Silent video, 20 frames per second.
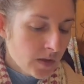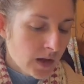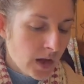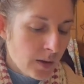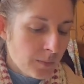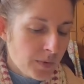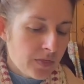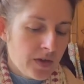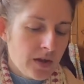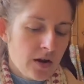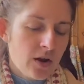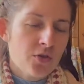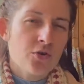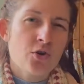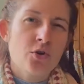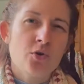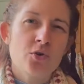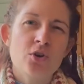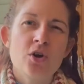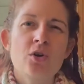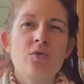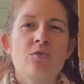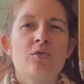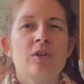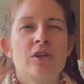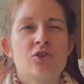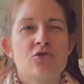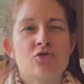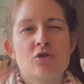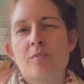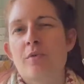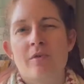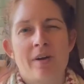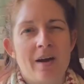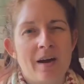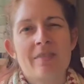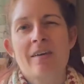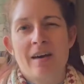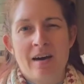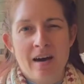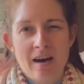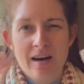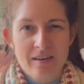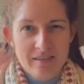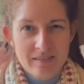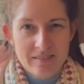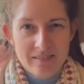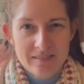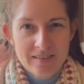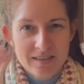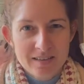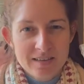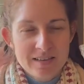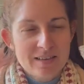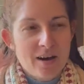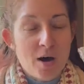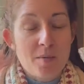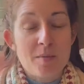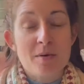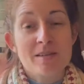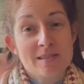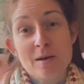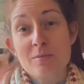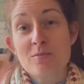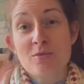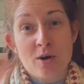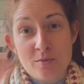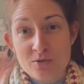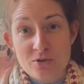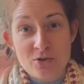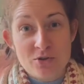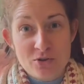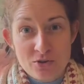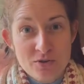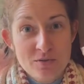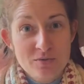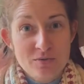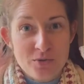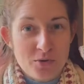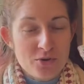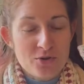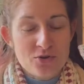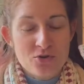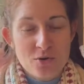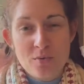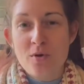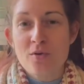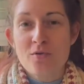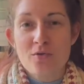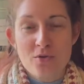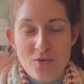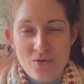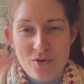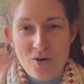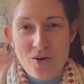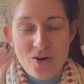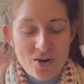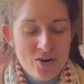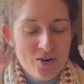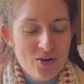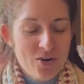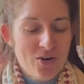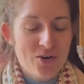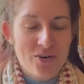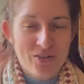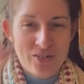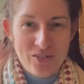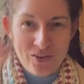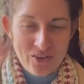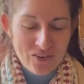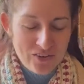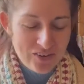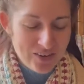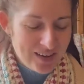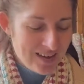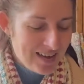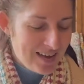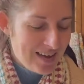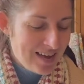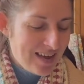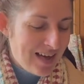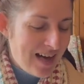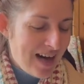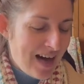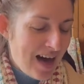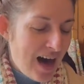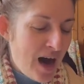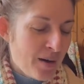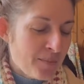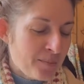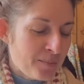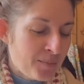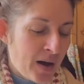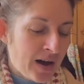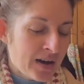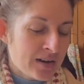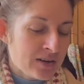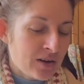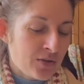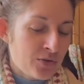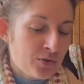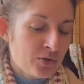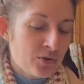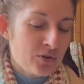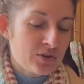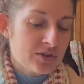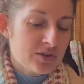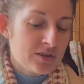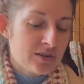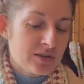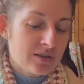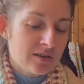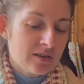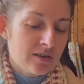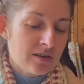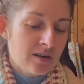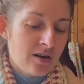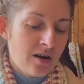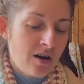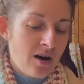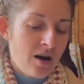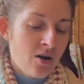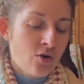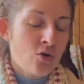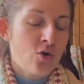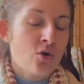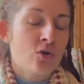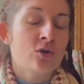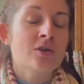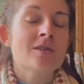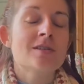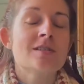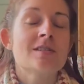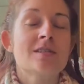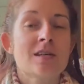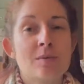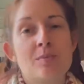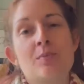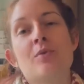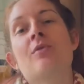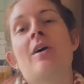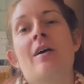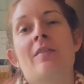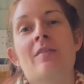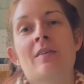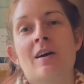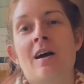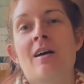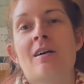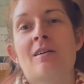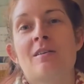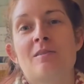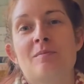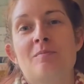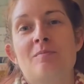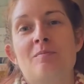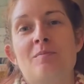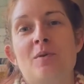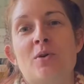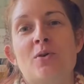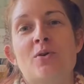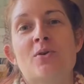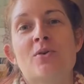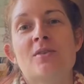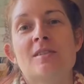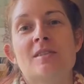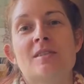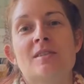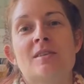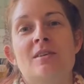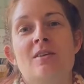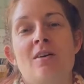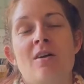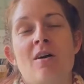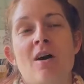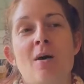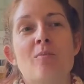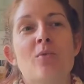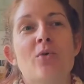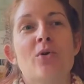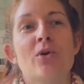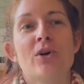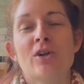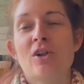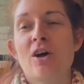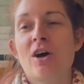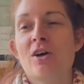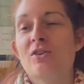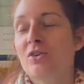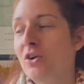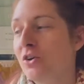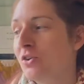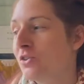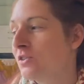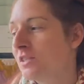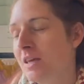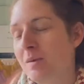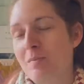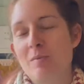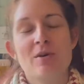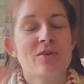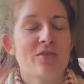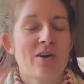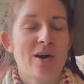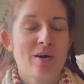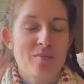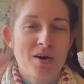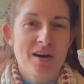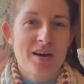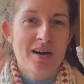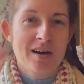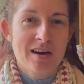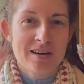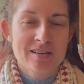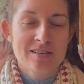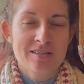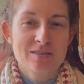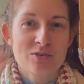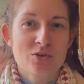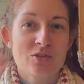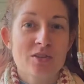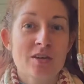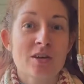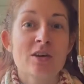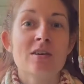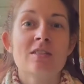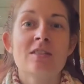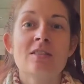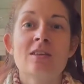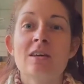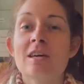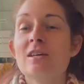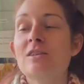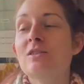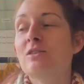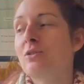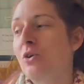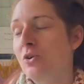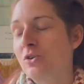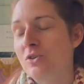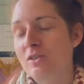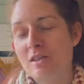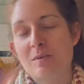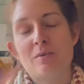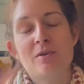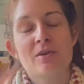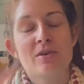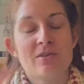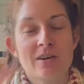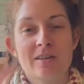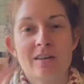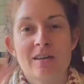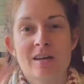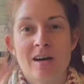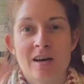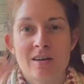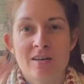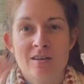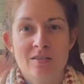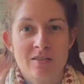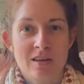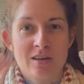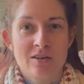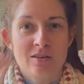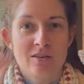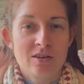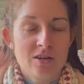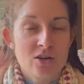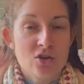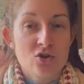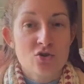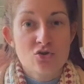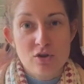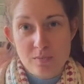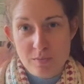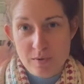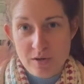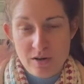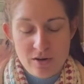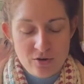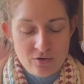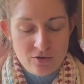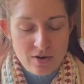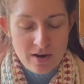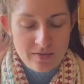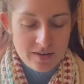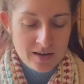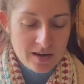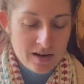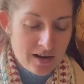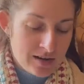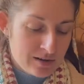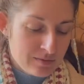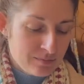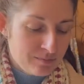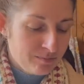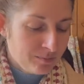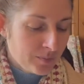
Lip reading: But then I thought, you don't really trip around the garden. I mean, sometimes you do, trip over a rock or a log. But I thought I'll call it Skip Around the Garden, because I'm more inclined to go skipping around my garden, or the kids will go skipping around the garden than tripping around the garden.